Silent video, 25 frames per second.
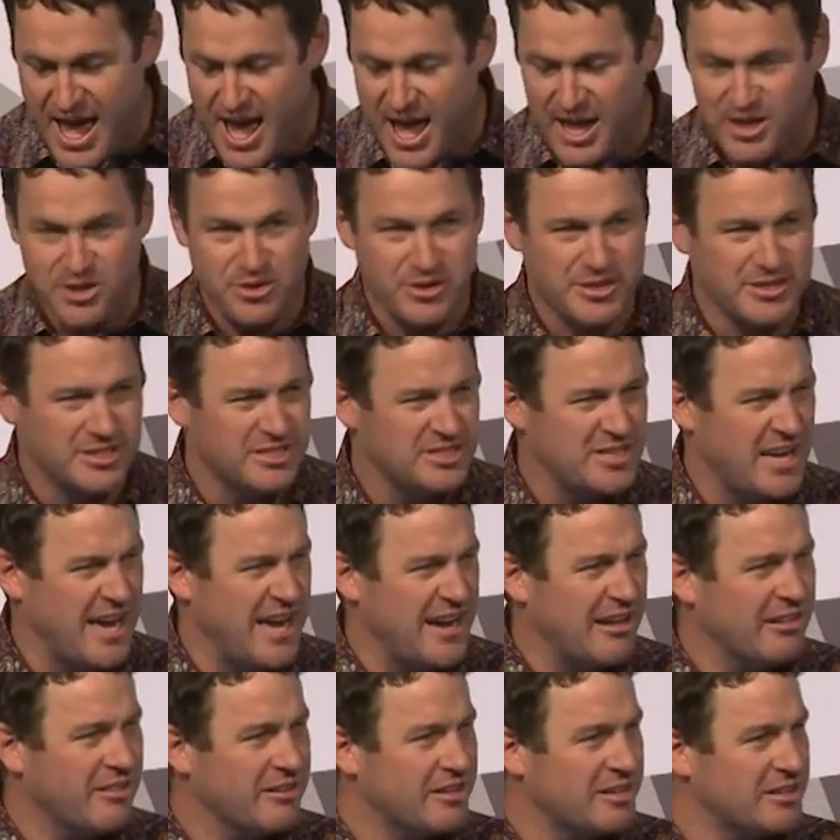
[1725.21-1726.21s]
You can tell
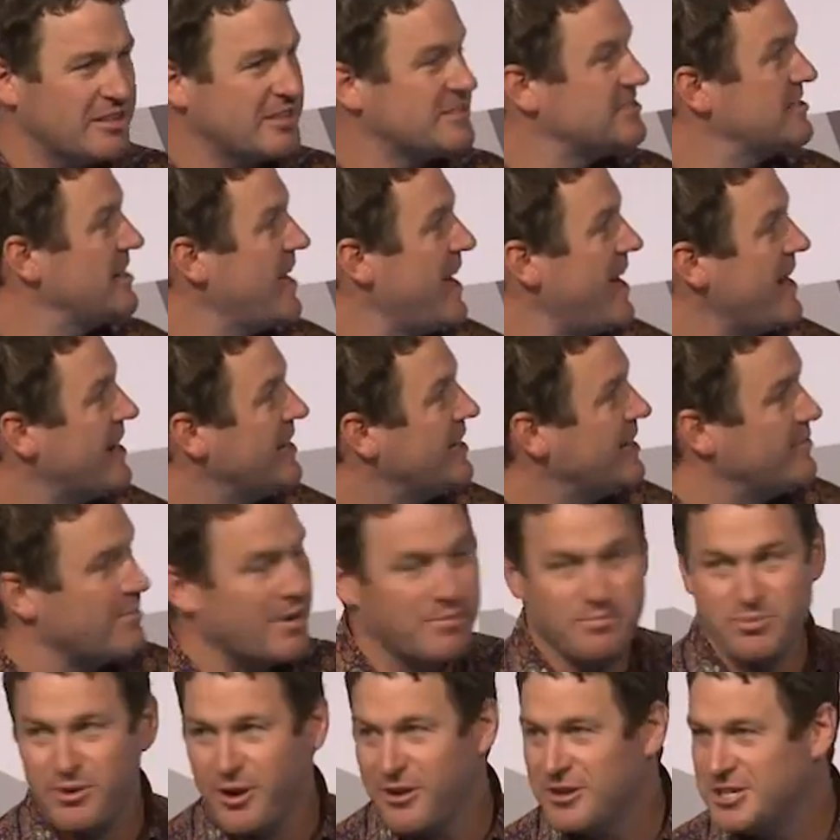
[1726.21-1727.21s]
that it is an academic
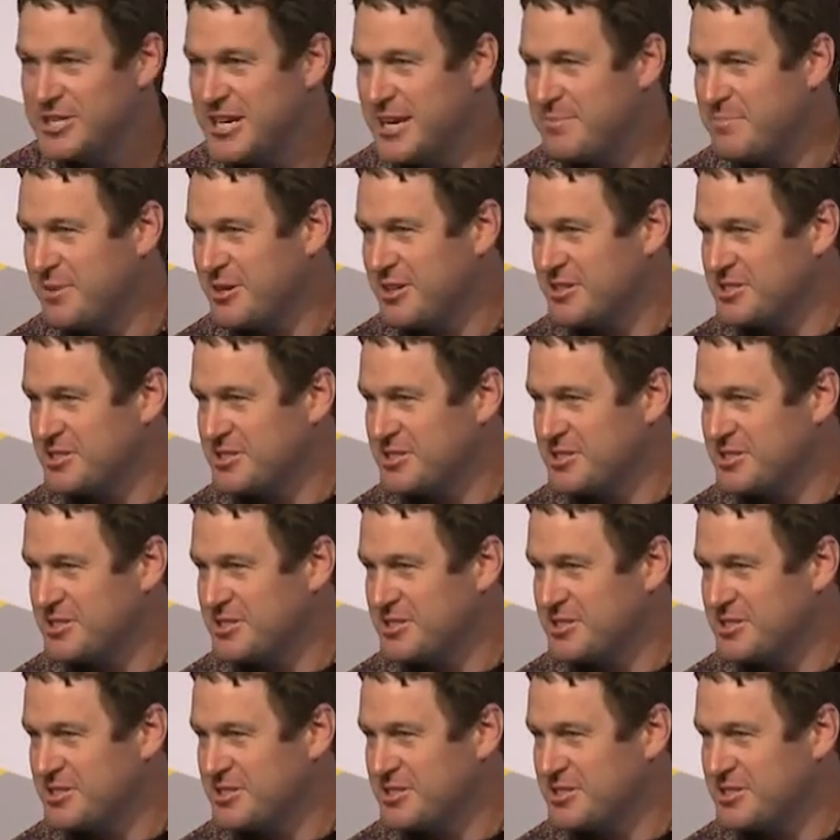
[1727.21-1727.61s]
project because